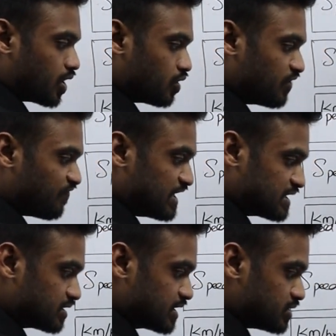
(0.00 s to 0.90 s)
now if I
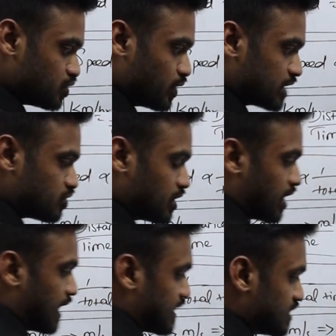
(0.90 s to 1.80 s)
send this 2x to the
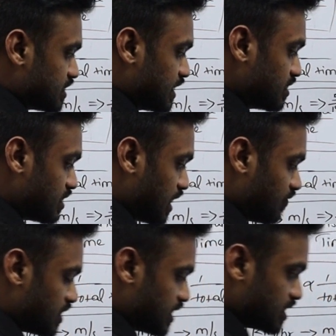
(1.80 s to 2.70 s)
right hand side, I
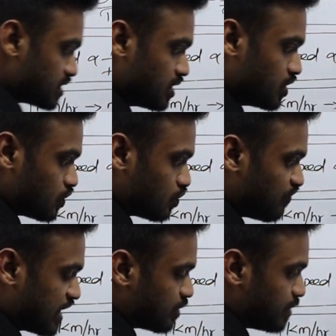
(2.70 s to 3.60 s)
will get
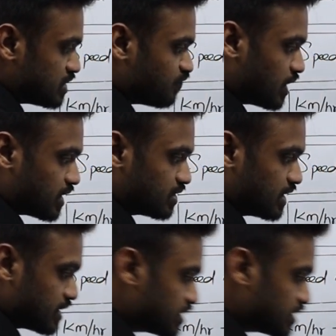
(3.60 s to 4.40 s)
240 plus 40, that